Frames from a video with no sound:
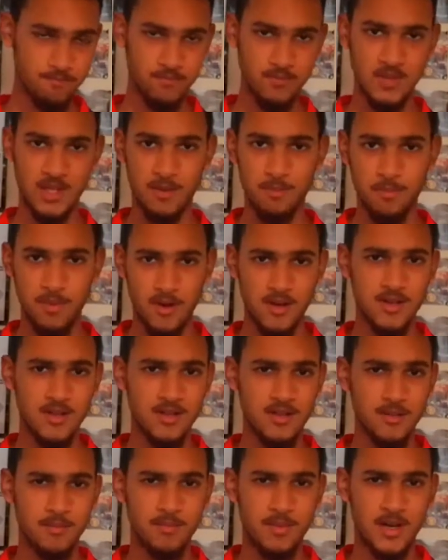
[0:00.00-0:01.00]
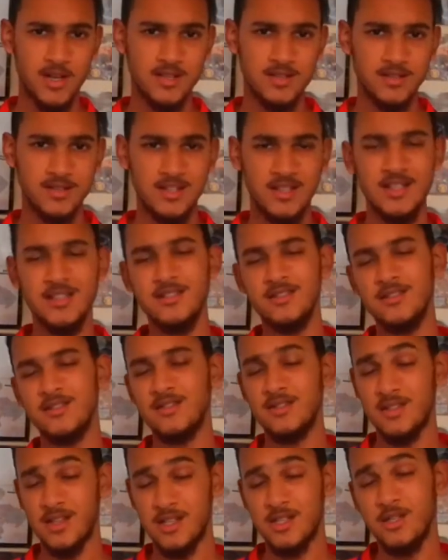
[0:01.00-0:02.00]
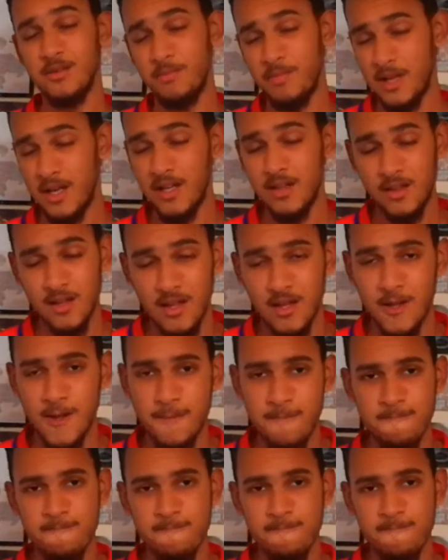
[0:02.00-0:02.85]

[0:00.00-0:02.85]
that parking the bus isn't such a bad thing.